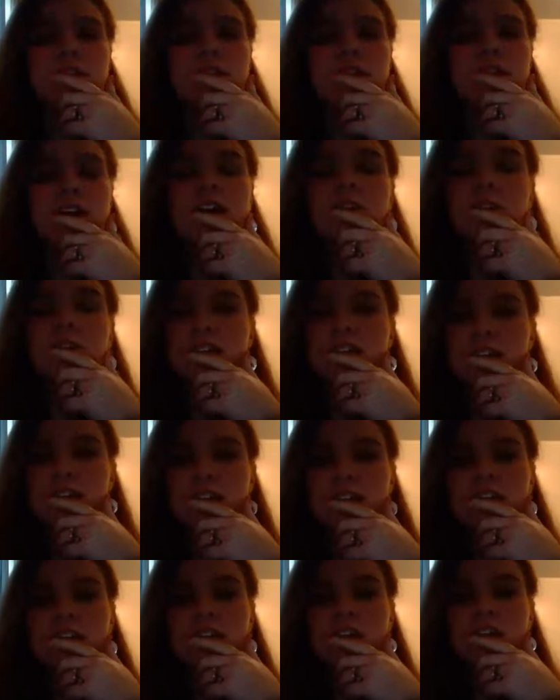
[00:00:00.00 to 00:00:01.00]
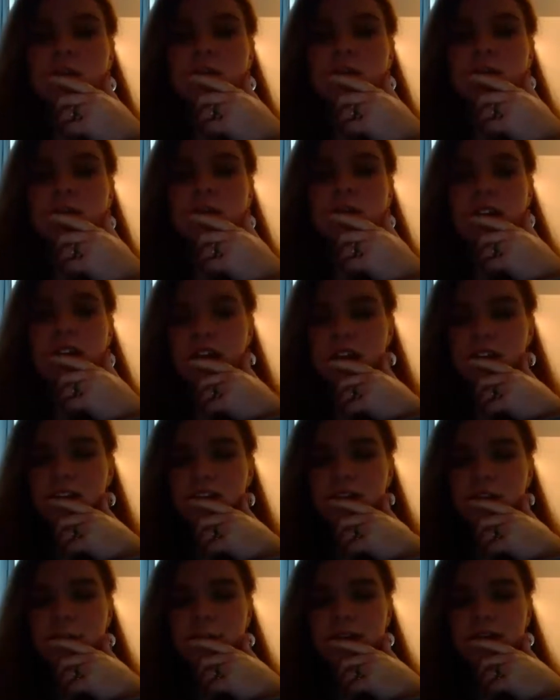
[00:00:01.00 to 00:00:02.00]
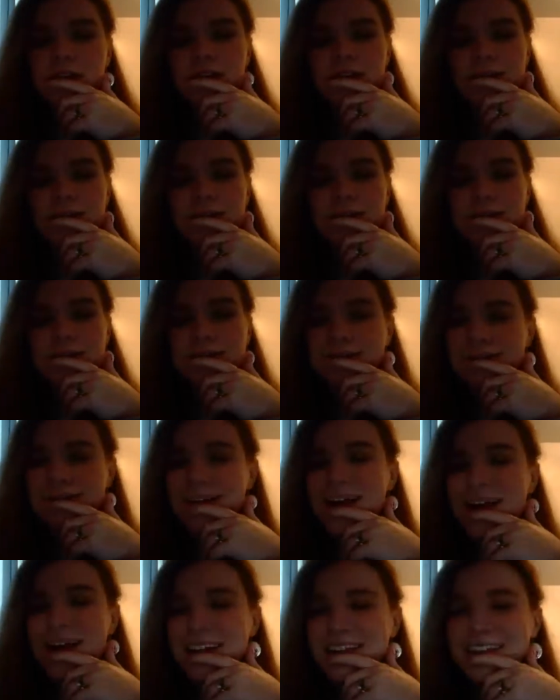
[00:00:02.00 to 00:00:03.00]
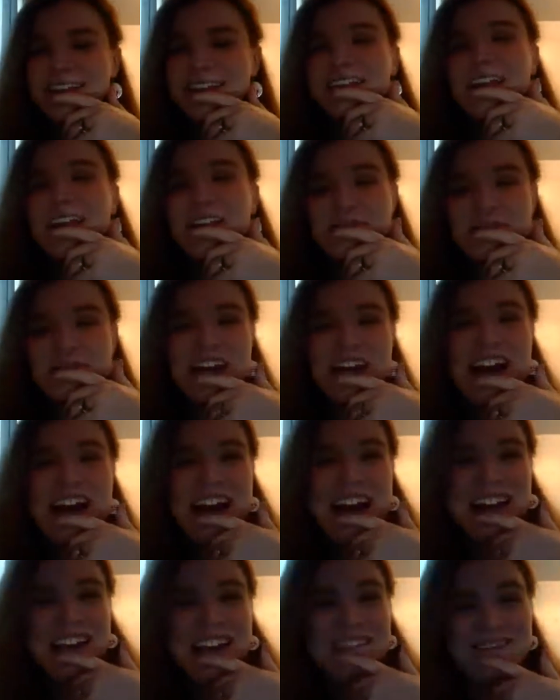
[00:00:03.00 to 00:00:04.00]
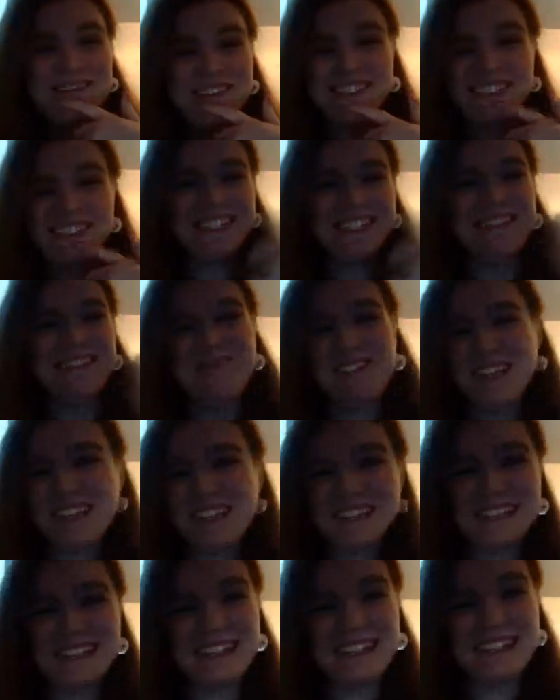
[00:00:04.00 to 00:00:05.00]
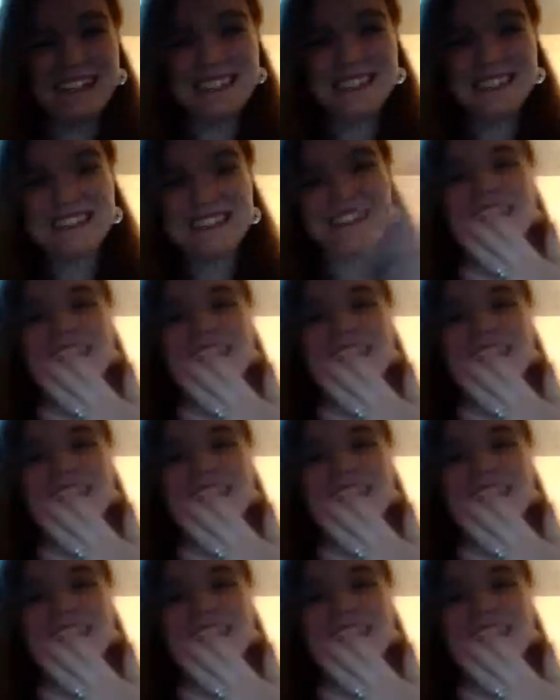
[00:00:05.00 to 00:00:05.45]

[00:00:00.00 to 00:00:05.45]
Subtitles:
kind of easy to come up with an answer, but not at the same time. Does that make sense?